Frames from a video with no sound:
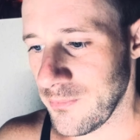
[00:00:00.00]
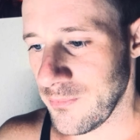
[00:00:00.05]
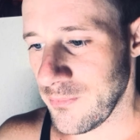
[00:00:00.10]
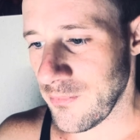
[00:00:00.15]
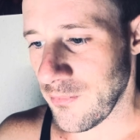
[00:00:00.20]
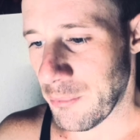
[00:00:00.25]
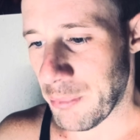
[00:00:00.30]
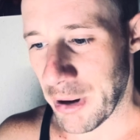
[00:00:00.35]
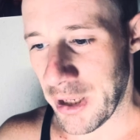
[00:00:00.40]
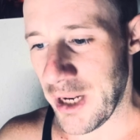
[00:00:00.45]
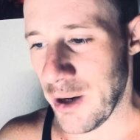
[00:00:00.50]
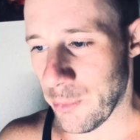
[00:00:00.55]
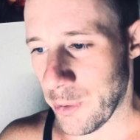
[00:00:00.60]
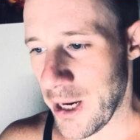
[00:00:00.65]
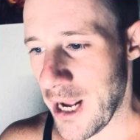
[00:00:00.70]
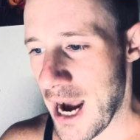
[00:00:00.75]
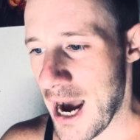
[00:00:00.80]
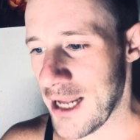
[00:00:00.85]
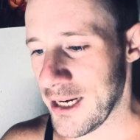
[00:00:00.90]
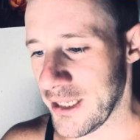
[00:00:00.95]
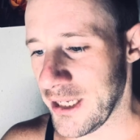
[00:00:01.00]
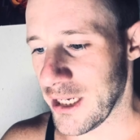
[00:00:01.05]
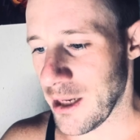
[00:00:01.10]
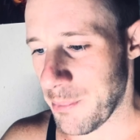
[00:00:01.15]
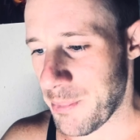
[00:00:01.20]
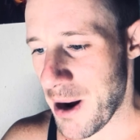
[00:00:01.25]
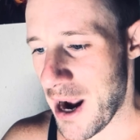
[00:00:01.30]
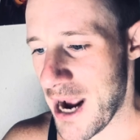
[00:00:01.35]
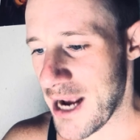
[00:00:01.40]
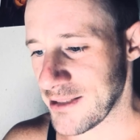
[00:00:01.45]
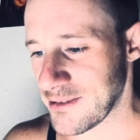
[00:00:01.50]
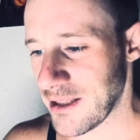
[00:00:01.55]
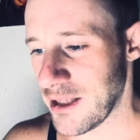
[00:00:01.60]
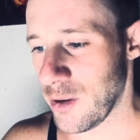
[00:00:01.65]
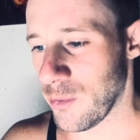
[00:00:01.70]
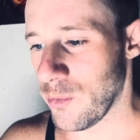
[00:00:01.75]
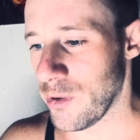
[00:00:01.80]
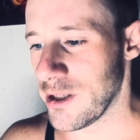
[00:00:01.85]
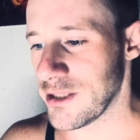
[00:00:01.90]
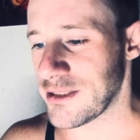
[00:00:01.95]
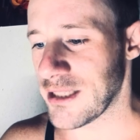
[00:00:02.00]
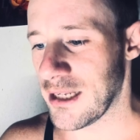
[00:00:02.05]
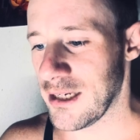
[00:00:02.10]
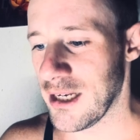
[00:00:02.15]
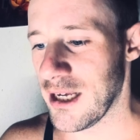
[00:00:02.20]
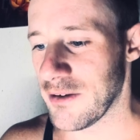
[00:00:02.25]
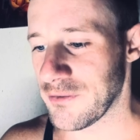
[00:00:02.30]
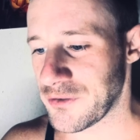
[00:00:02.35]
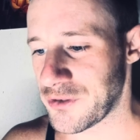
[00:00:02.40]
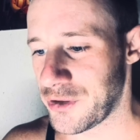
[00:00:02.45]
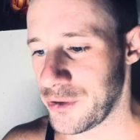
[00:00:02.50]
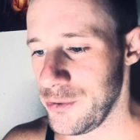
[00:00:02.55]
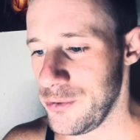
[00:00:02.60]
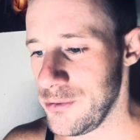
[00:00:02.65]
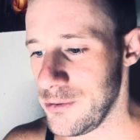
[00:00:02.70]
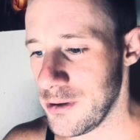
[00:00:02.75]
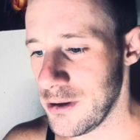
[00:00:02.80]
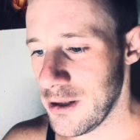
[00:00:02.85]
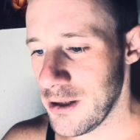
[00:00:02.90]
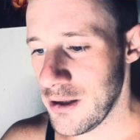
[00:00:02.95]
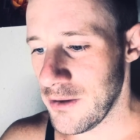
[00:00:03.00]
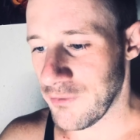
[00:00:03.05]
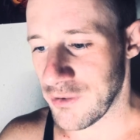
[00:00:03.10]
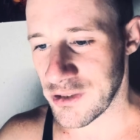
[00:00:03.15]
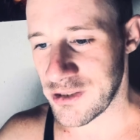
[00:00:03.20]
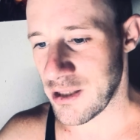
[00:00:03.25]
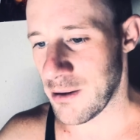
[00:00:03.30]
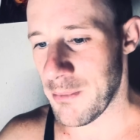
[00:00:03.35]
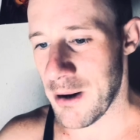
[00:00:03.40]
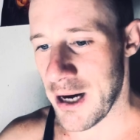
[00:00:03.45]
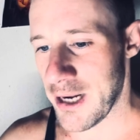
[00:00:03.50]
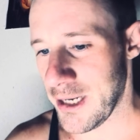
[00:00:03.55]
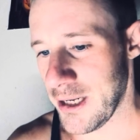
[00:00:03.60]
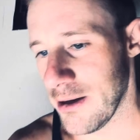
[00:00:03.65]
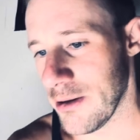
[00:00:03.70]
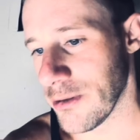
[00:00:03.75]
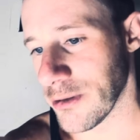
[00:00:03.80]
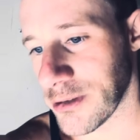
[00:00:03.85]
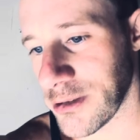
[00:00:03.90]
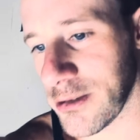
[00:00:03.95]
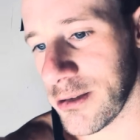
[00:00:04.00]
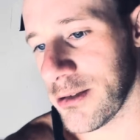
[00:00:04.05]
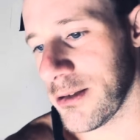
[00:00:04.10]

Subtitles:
But in reality, in the past, they're the ones that left you for somebody else.